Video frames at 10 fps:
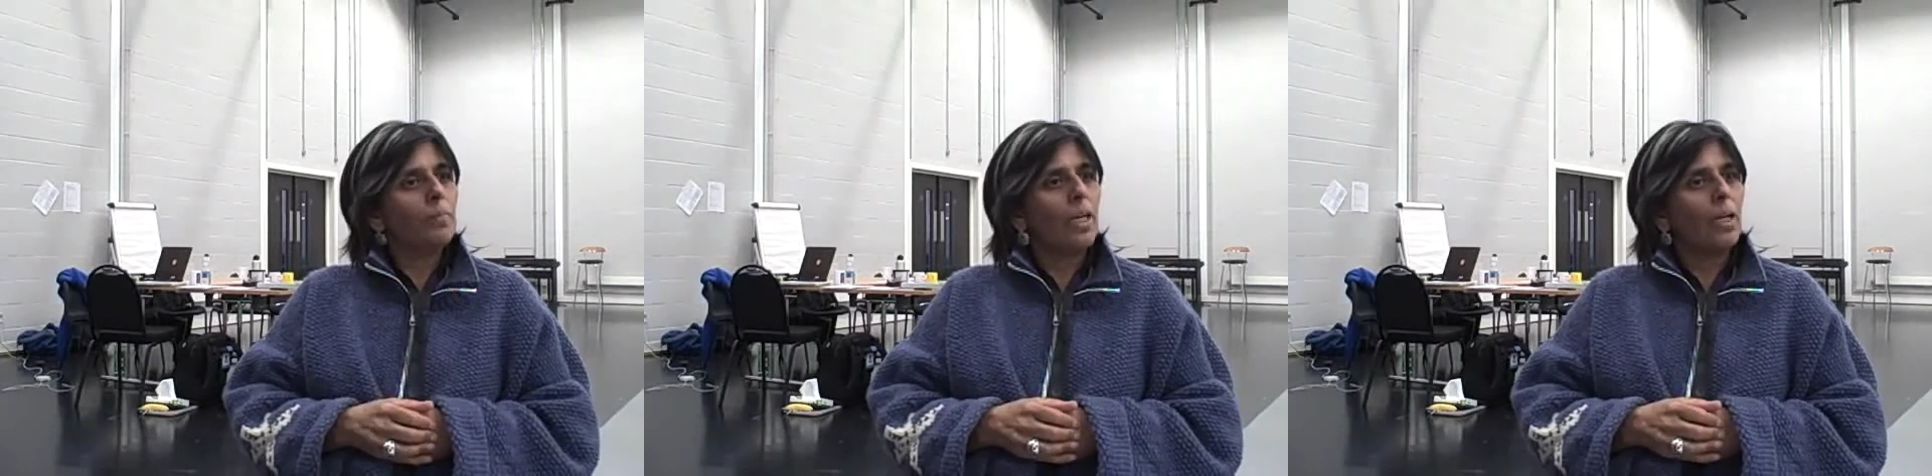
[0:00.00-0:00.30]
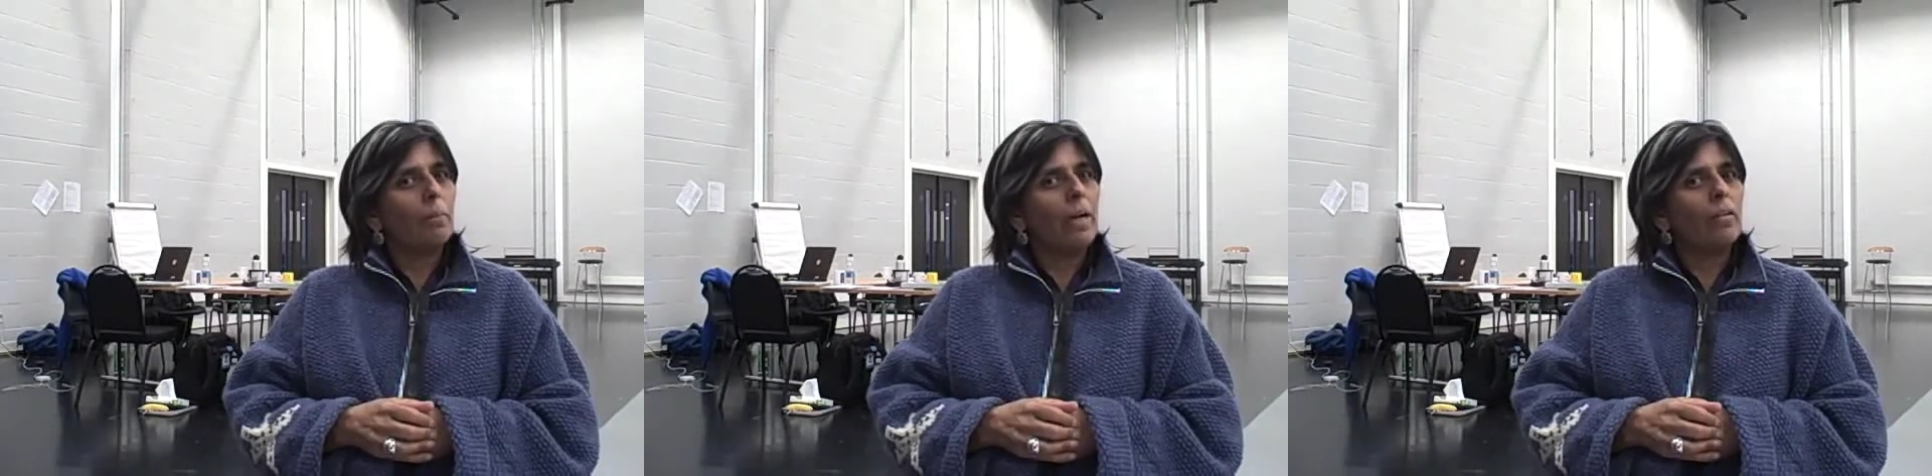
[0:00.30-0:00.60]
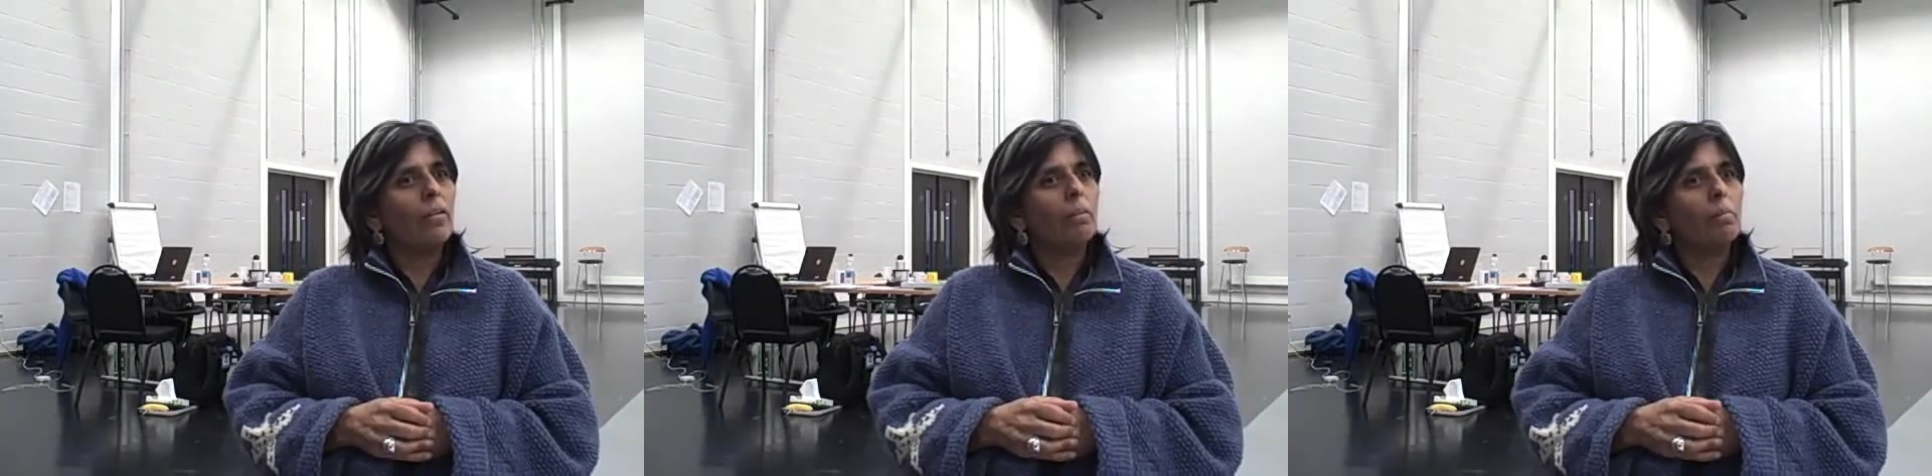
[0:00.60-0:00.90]
and
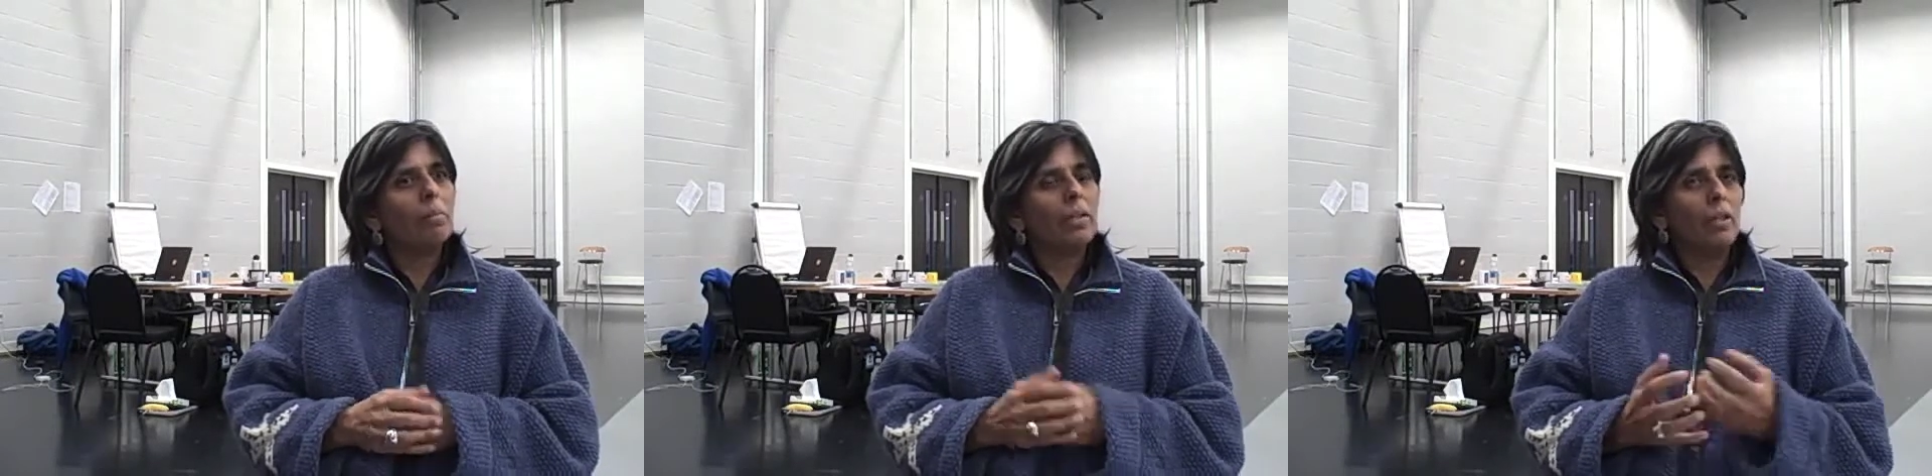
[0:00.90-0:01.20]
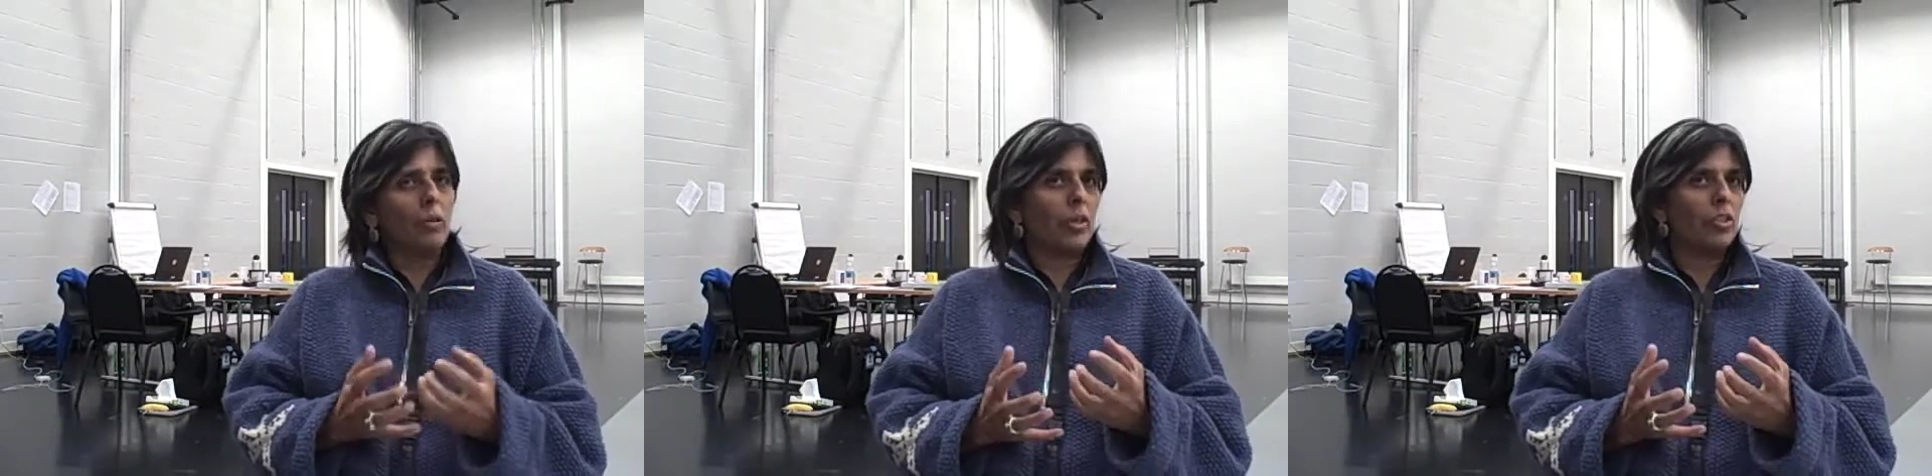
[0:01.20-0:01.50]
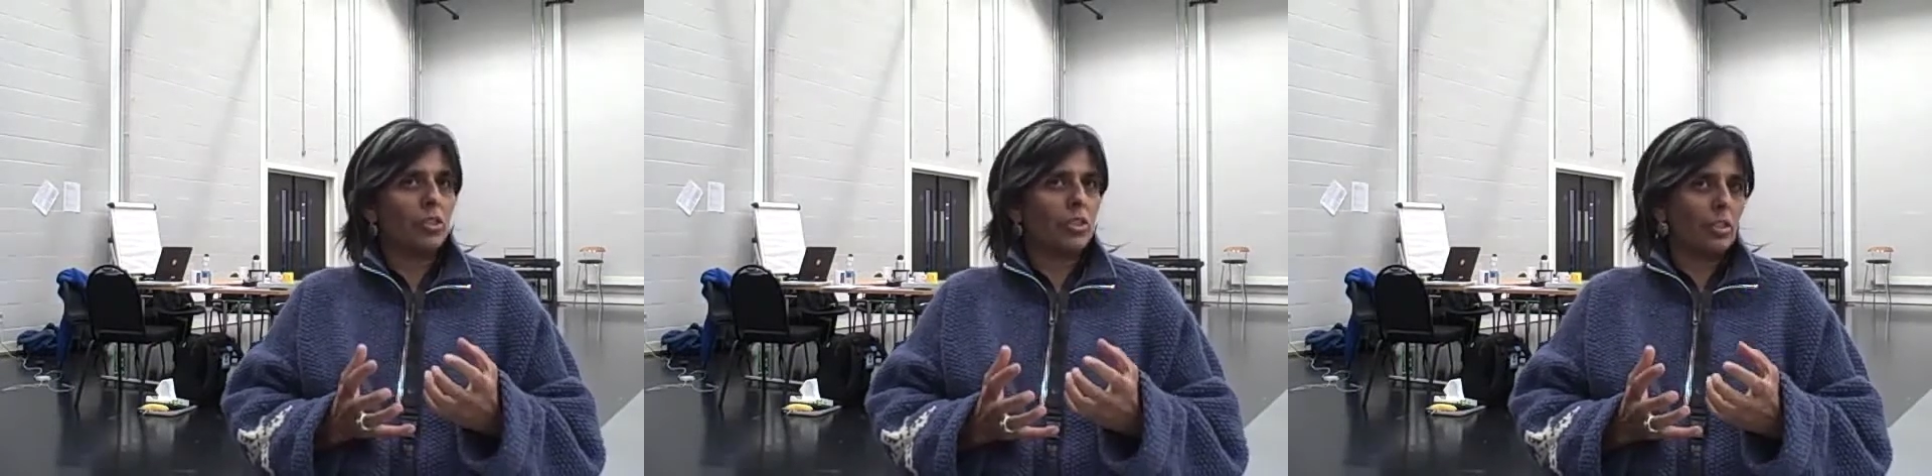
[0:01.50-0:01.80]
about the big
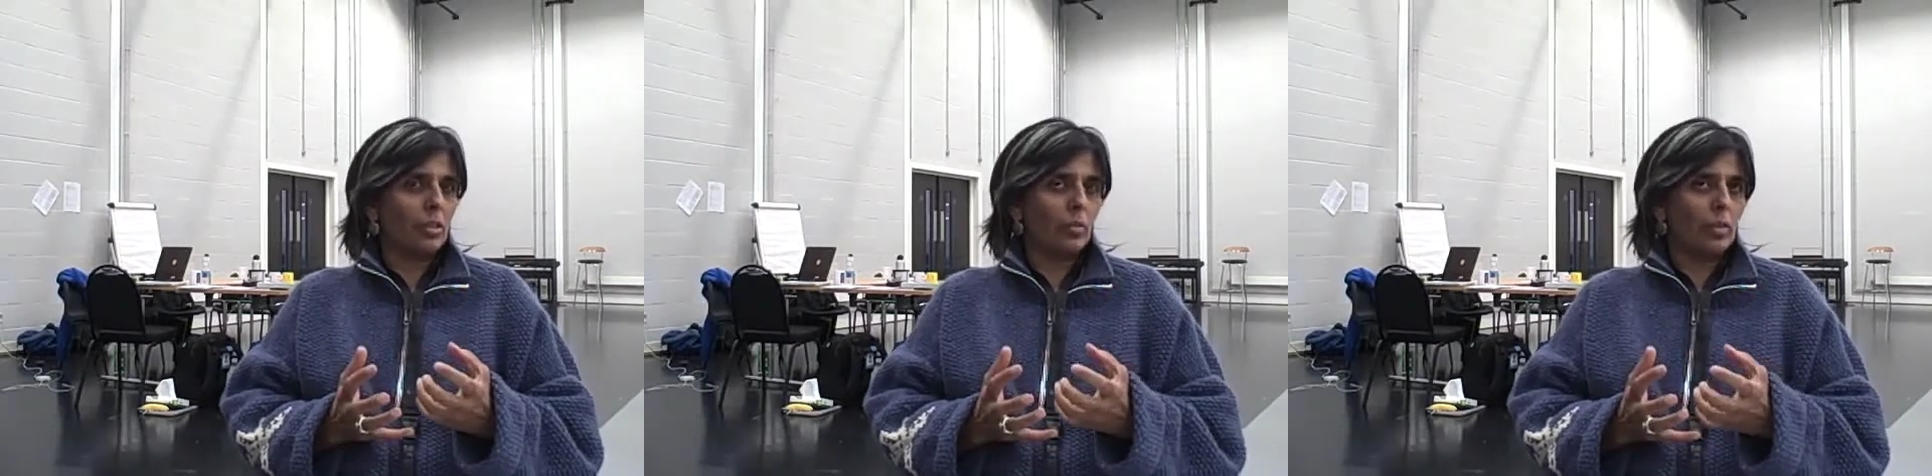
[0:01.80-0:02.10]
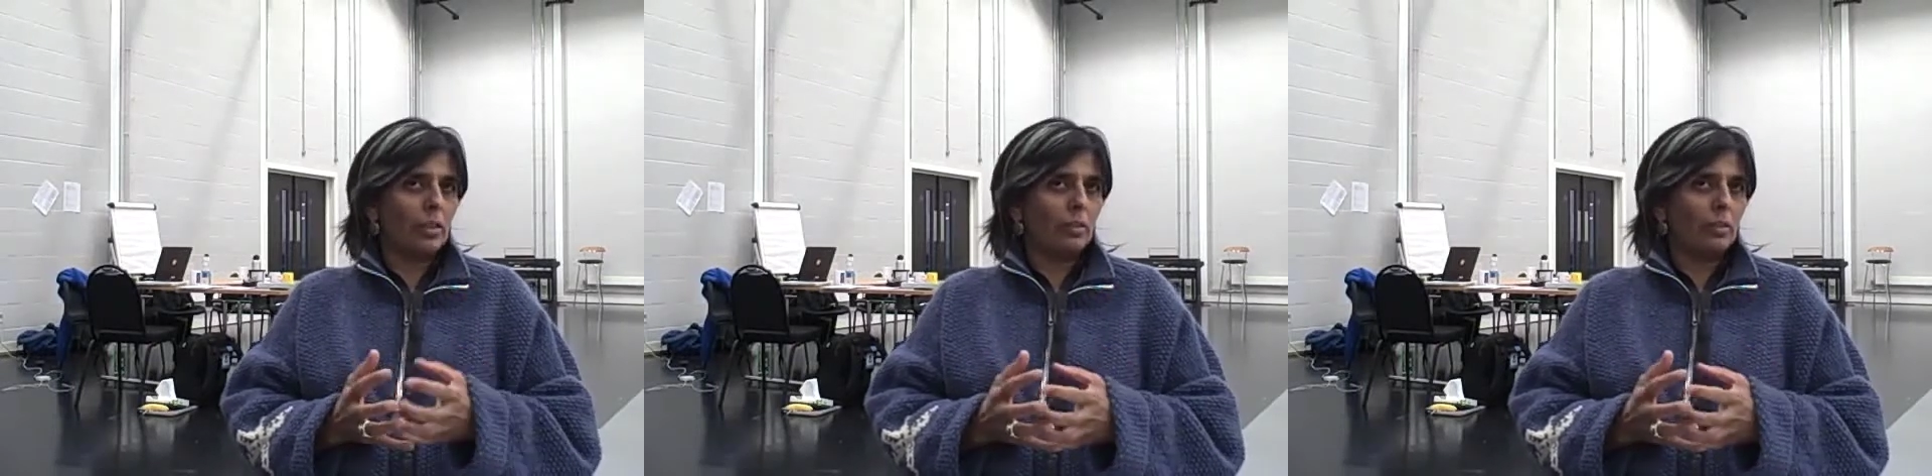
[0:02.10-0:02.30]
questions that we